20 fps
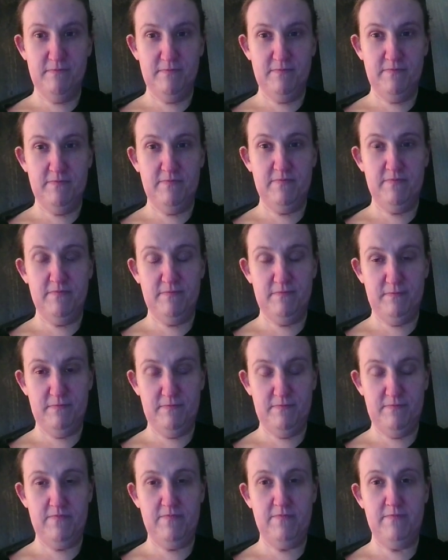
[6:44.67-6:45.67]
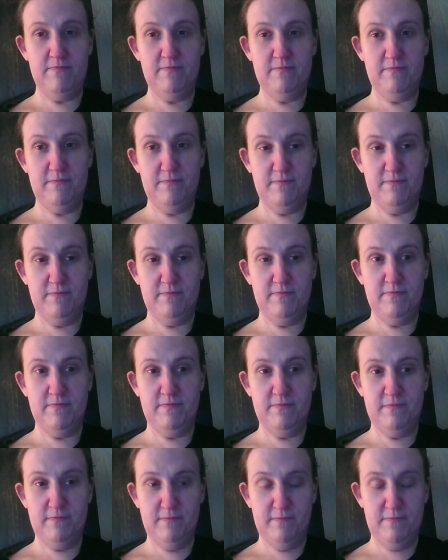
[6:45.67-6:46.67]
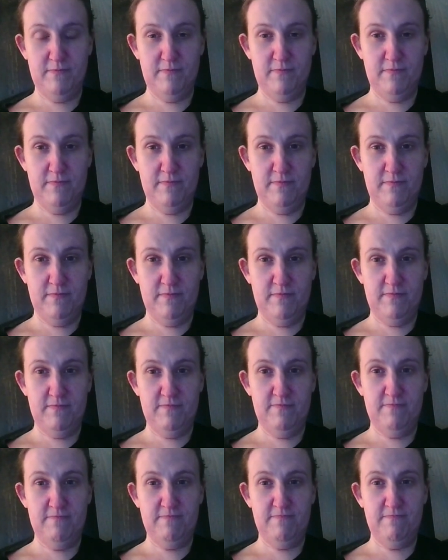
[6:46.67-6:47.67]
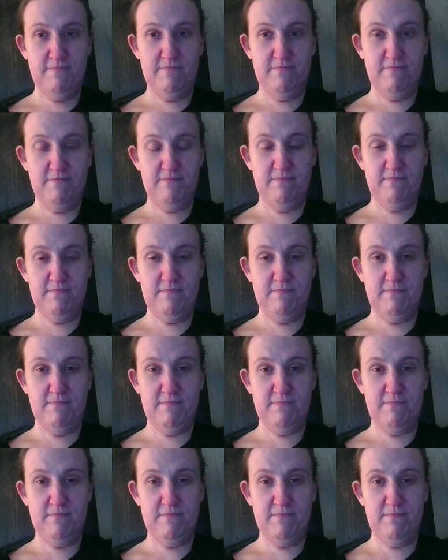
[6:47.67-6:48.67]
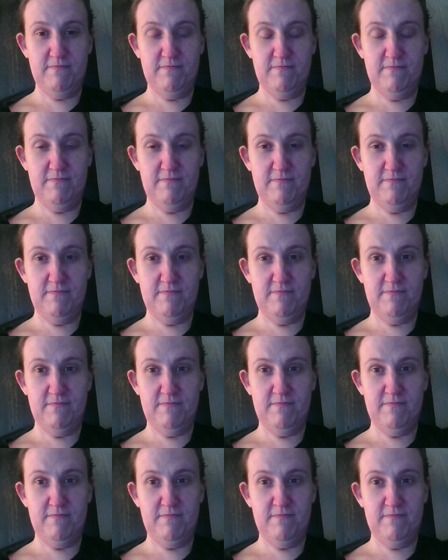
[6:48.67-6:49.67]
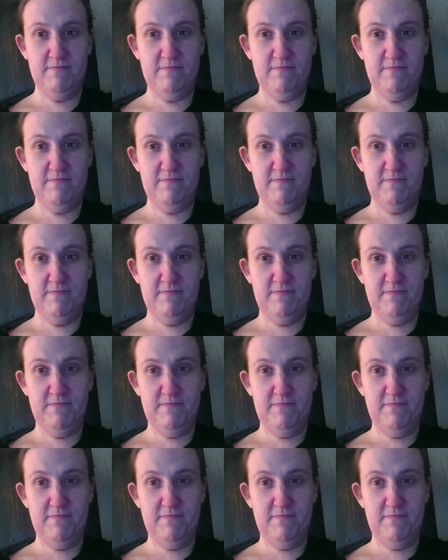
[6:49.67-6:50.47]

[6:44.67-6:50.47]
(not speaking)